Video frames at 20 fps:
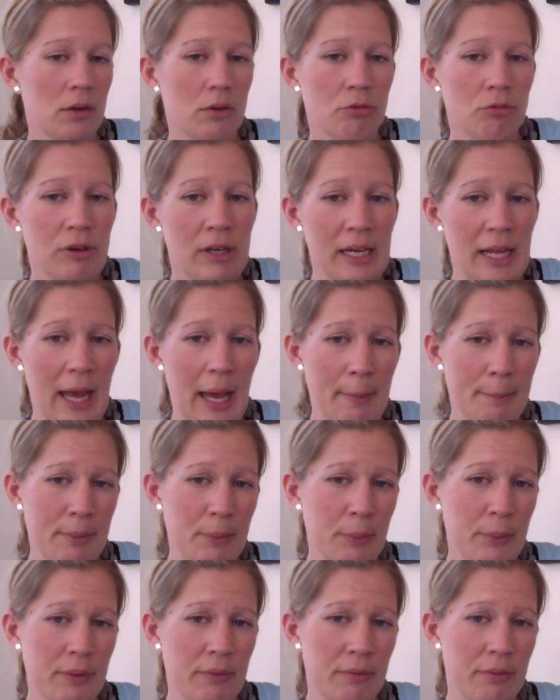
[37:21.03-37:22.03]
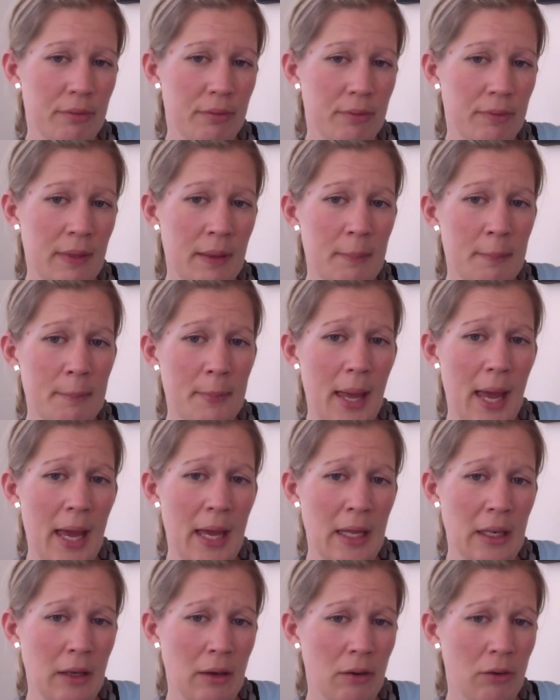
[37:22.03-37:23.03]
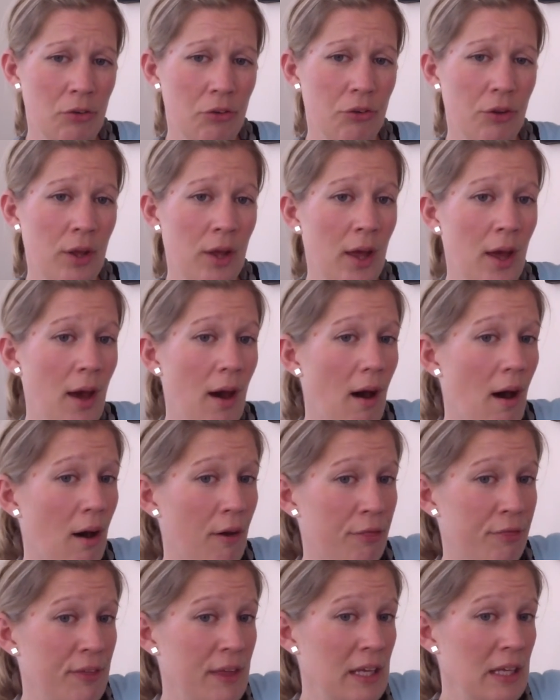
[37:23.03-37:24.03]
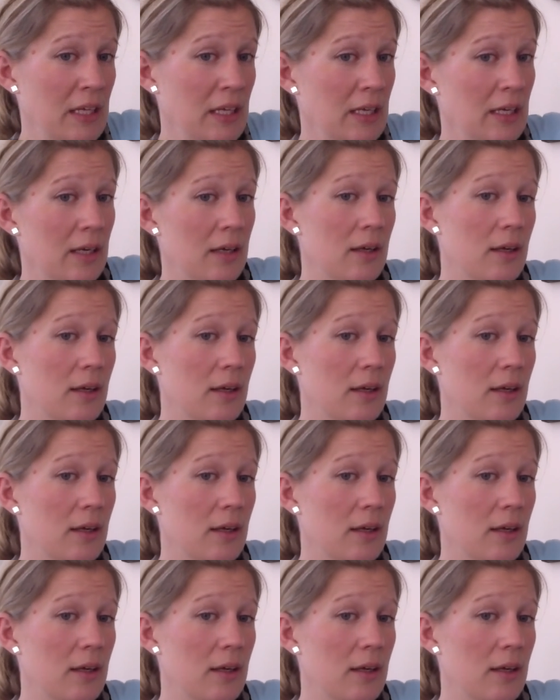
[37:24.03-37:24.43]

really happy with them, and I think